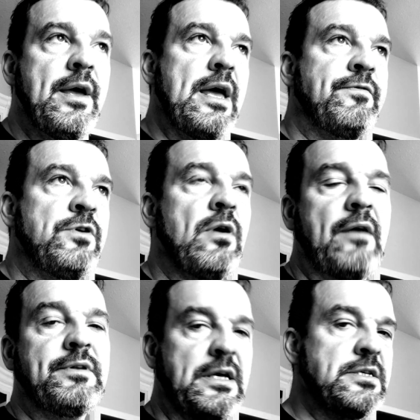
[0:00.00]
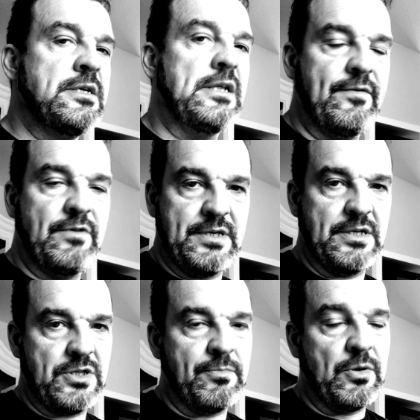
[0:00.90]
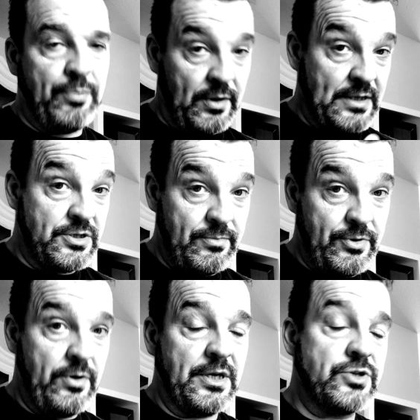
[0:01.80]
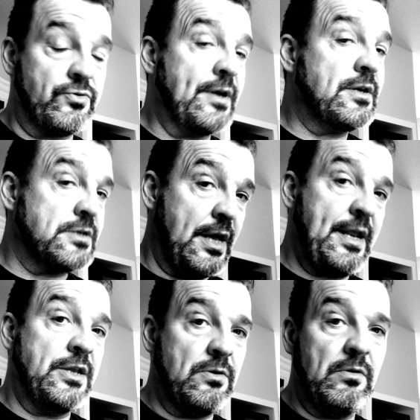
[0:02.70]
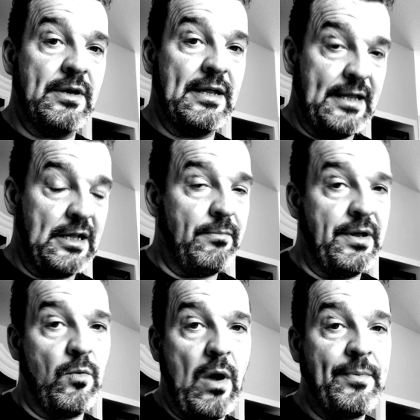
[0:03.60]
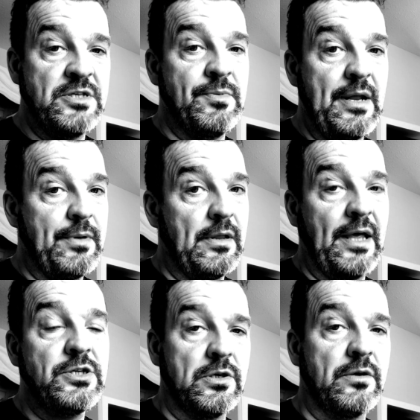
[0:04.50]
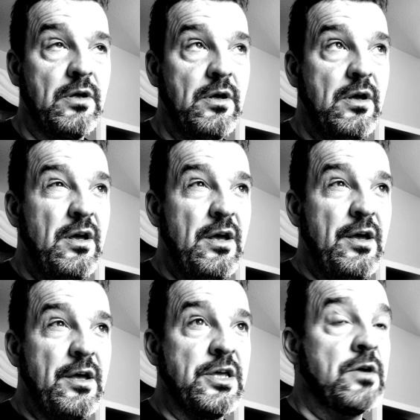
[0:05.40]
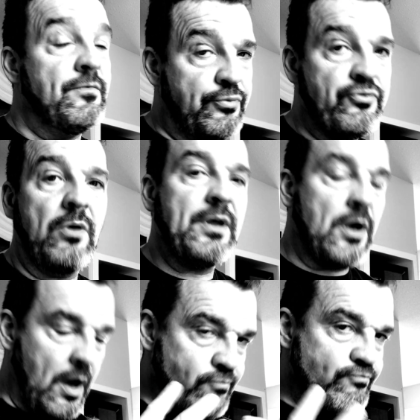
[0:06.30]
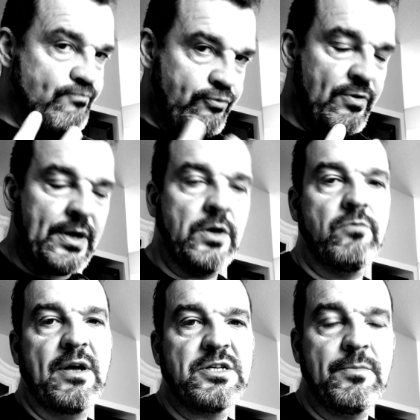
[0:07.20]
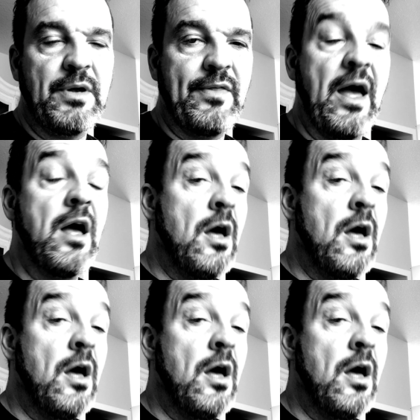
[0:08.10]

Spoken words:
If you have a decent delivery system, you plug in some dirty tricks, and then you learn a little bit of weapons manipulation, you've probably got a pretty good recipe there